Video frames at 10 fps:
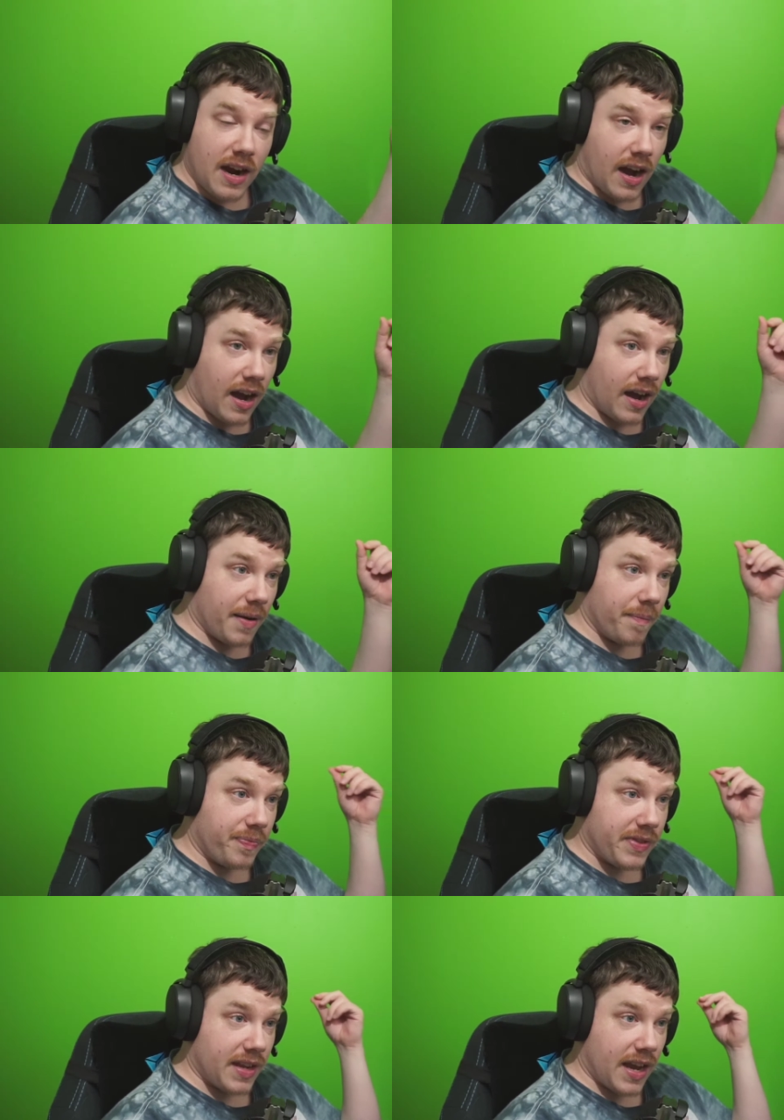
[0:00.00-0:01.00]
Um,
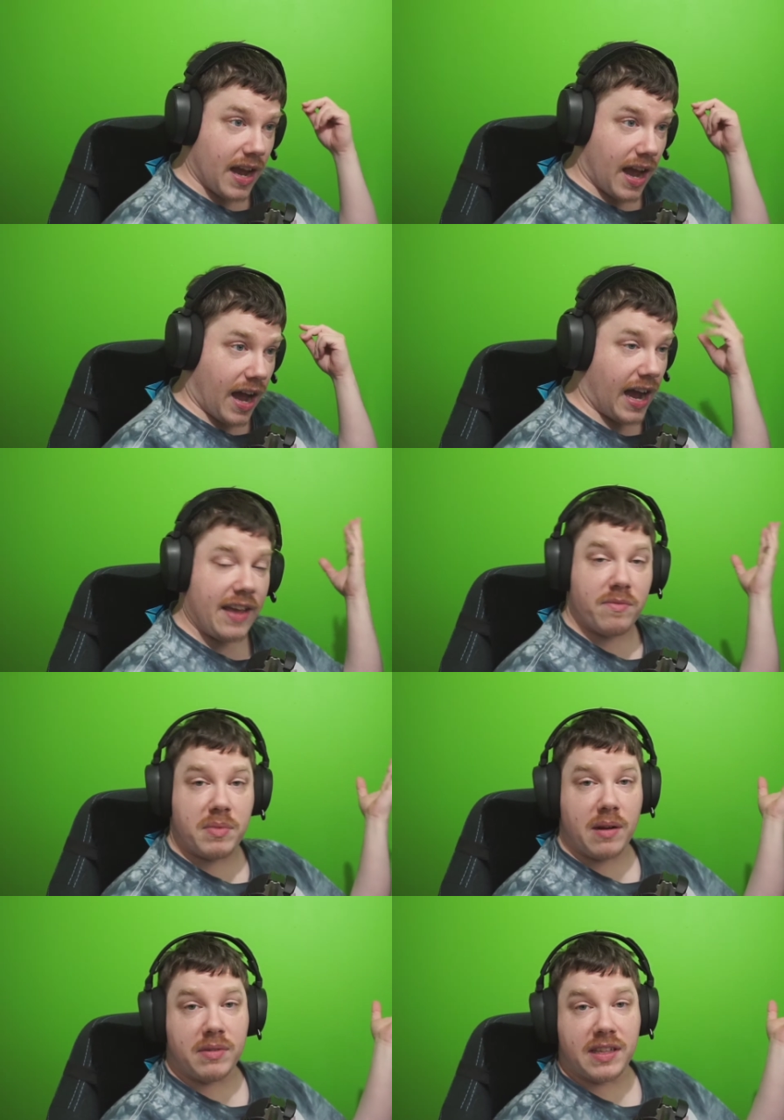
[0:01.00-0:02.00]
I haven't been
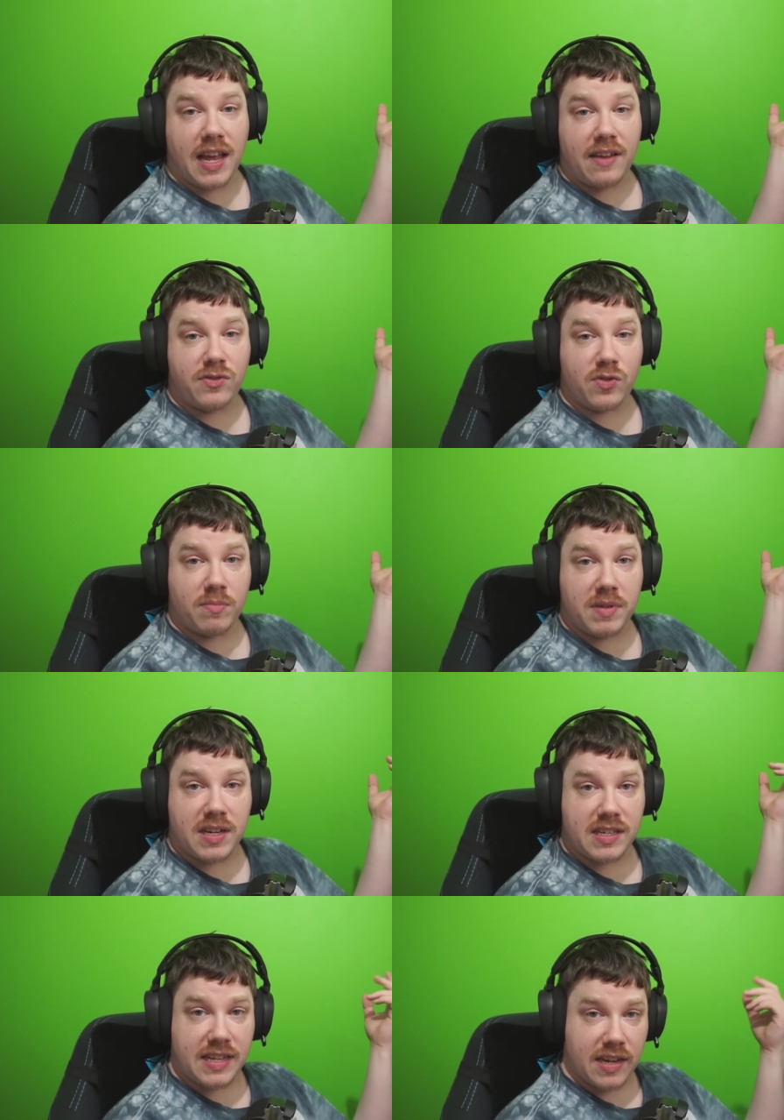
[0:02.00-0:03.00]
able to live stream
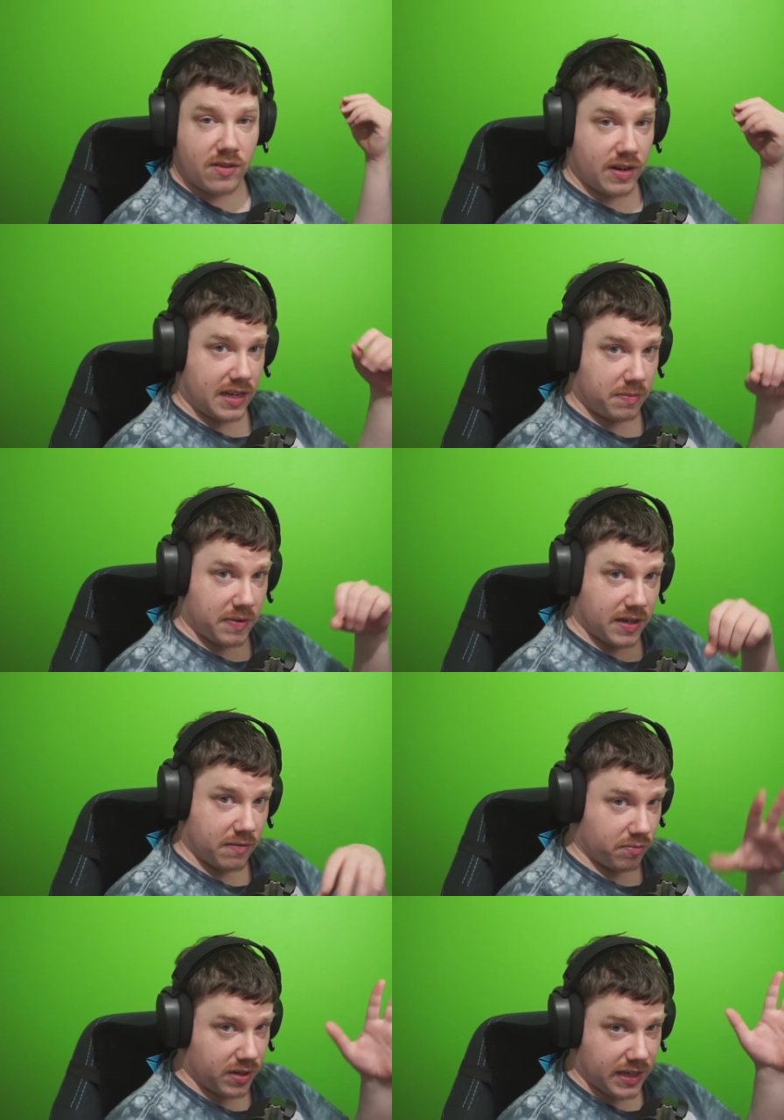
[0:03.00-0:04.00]
because the internet's been
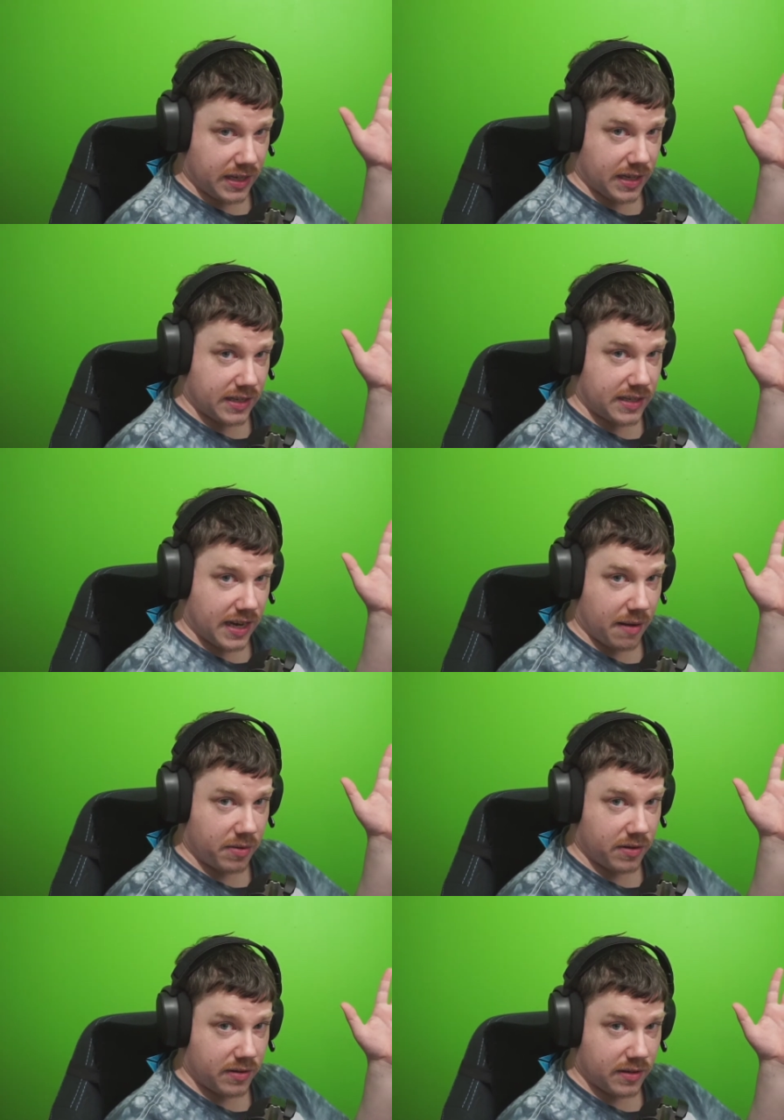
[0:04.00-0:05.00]
completely
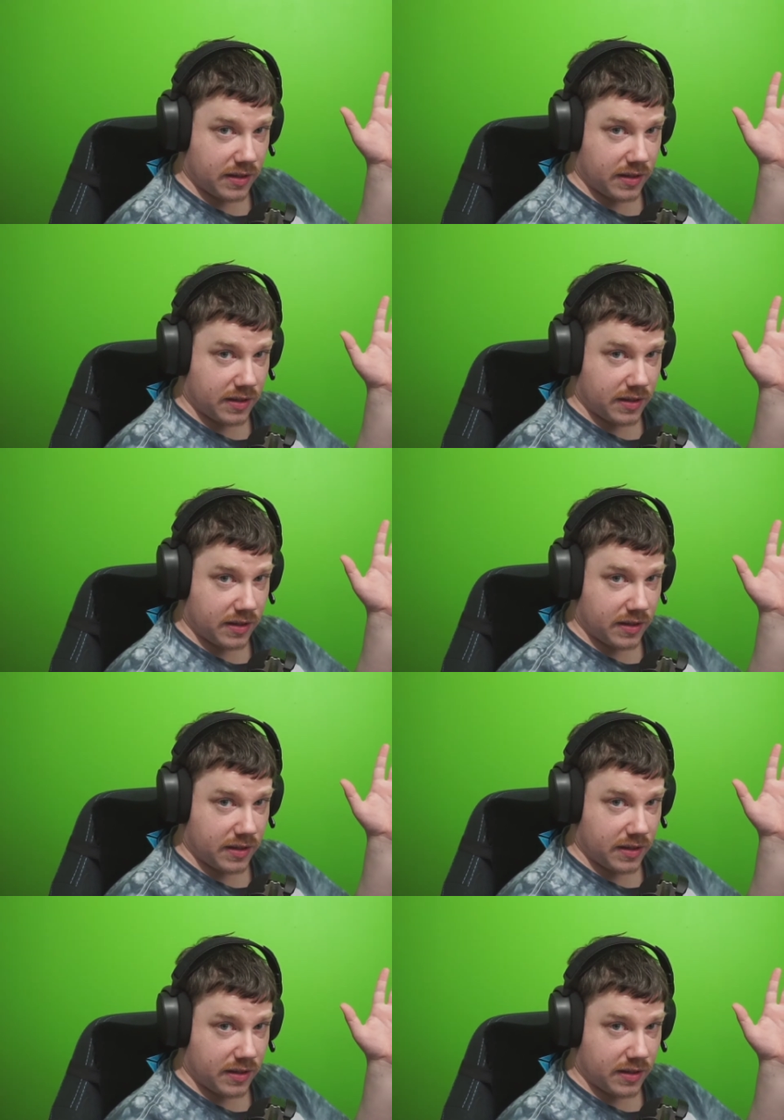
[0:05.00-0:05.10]
unstable,